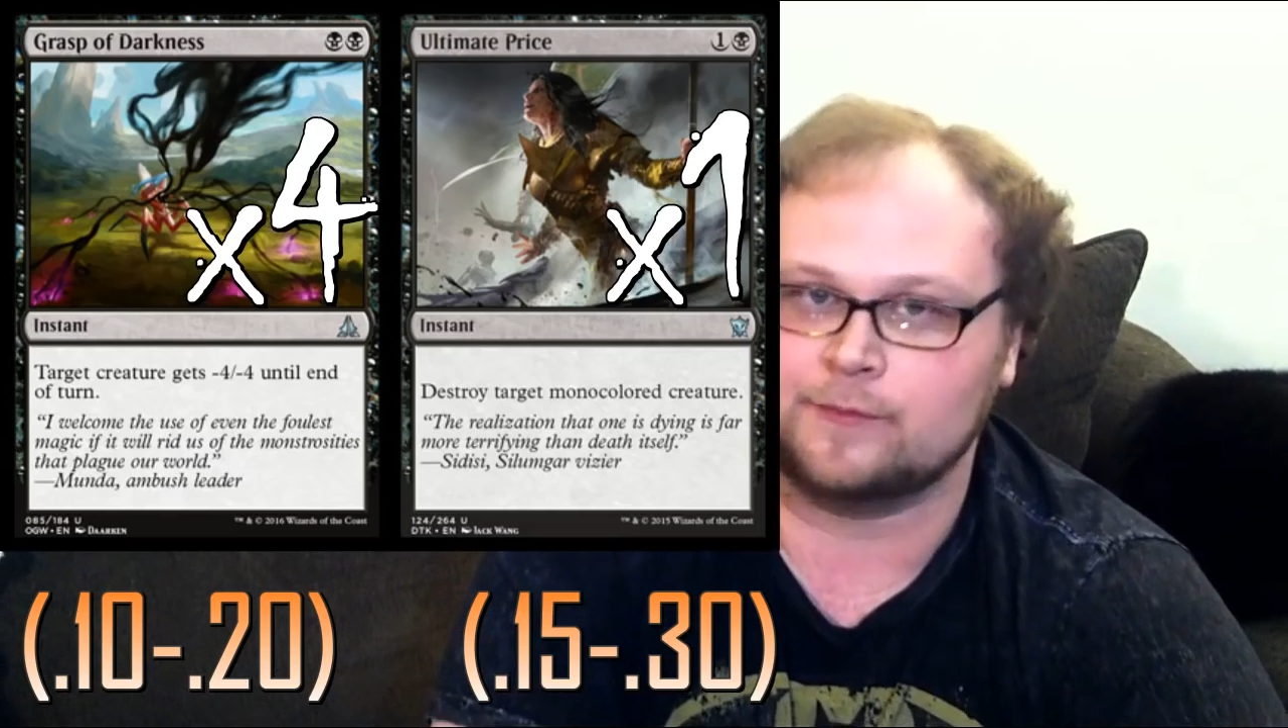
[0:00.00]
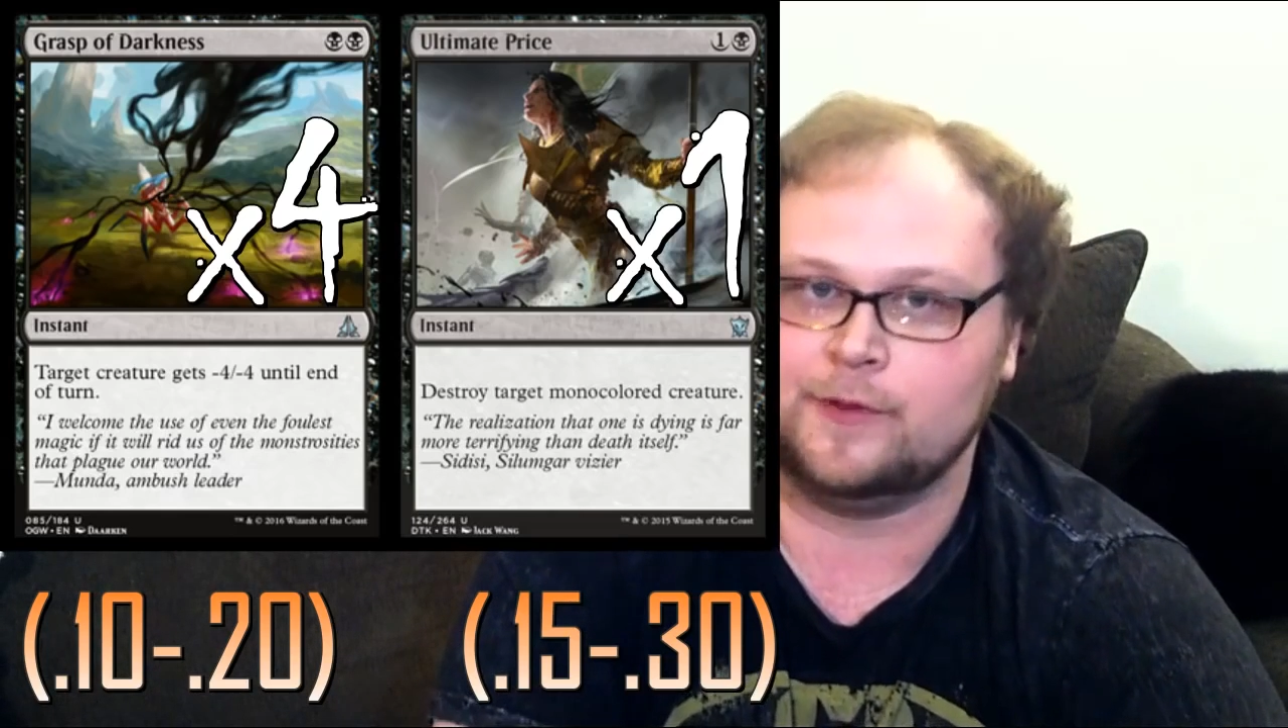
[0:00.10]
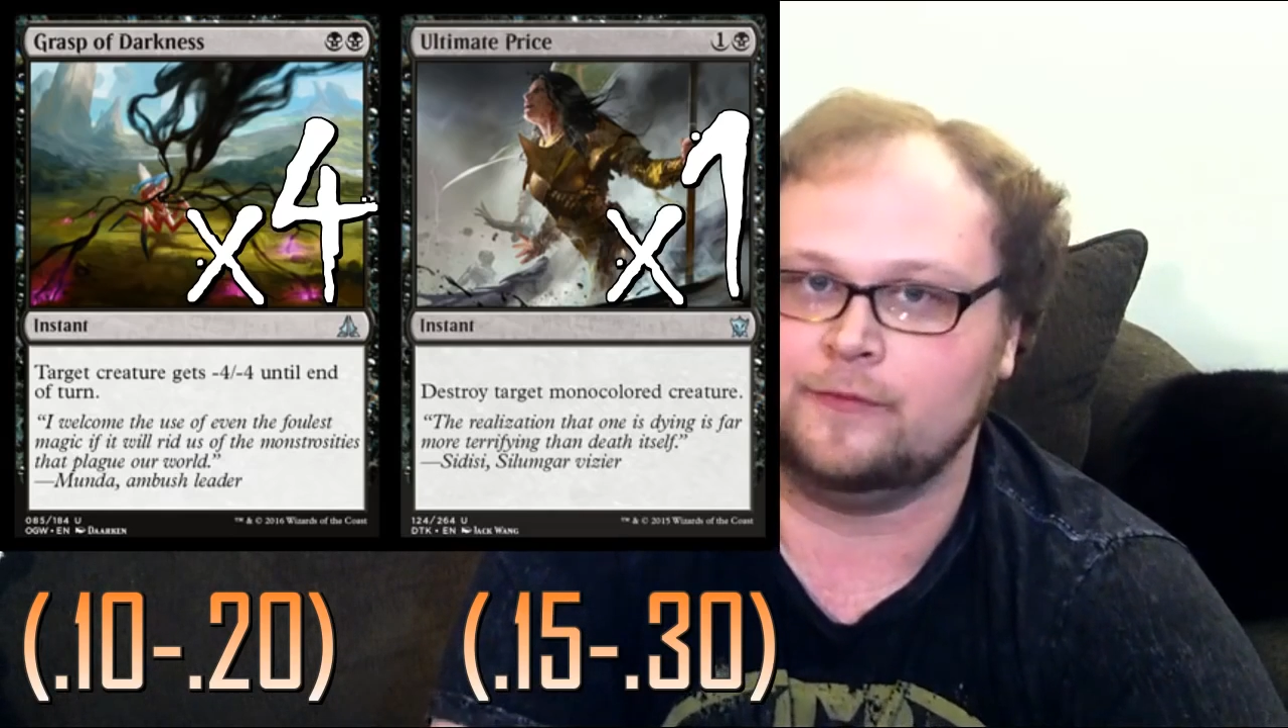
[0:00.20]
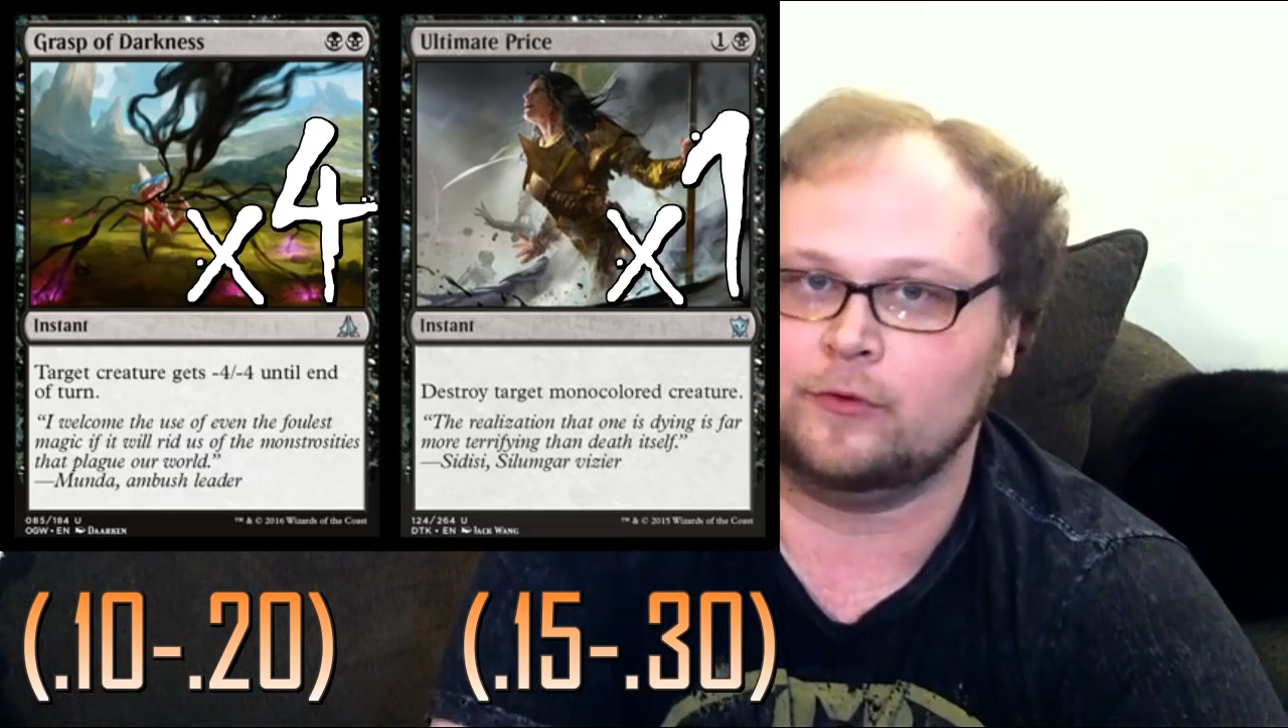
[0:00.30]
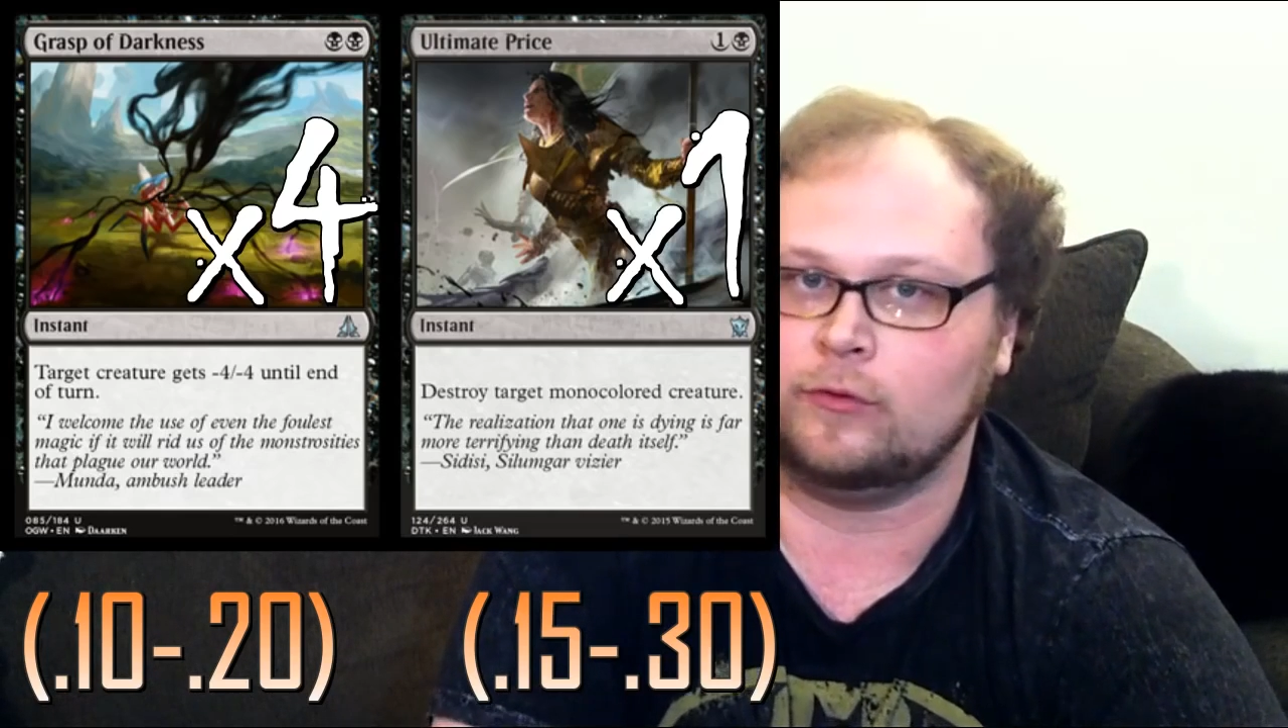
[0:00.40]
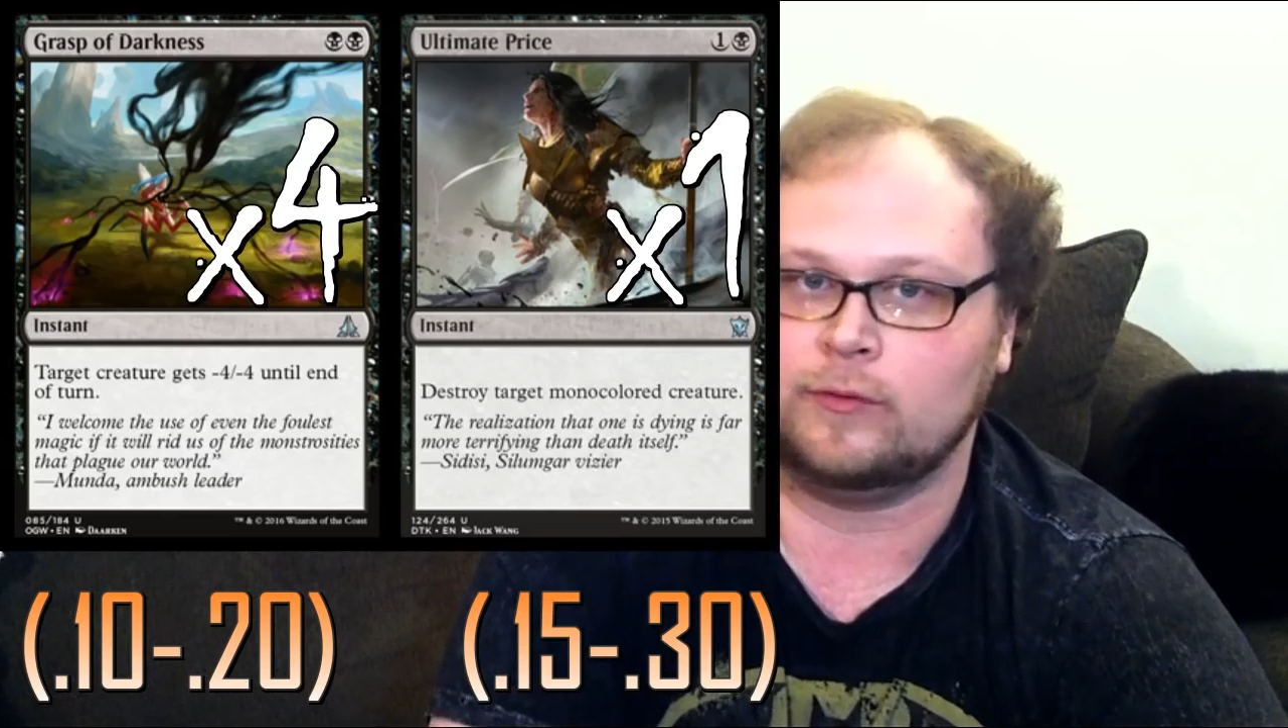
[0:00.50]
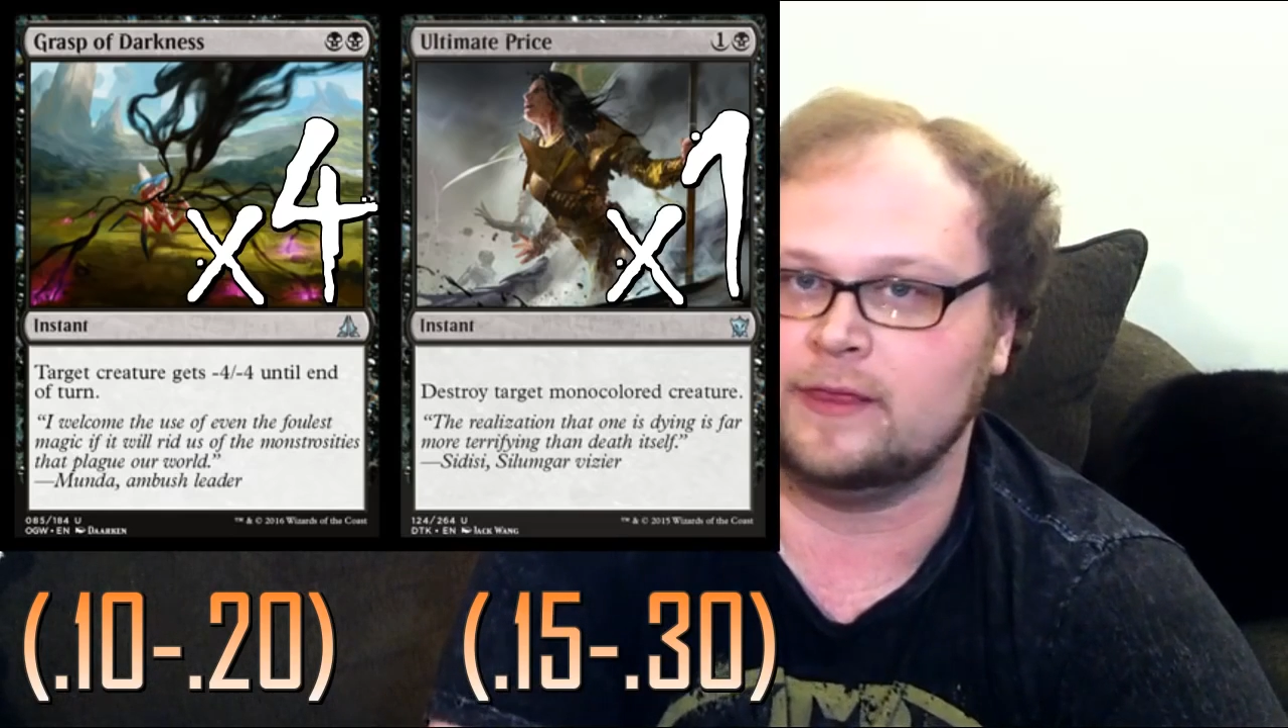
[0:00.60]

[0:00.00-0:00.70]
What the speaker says: removal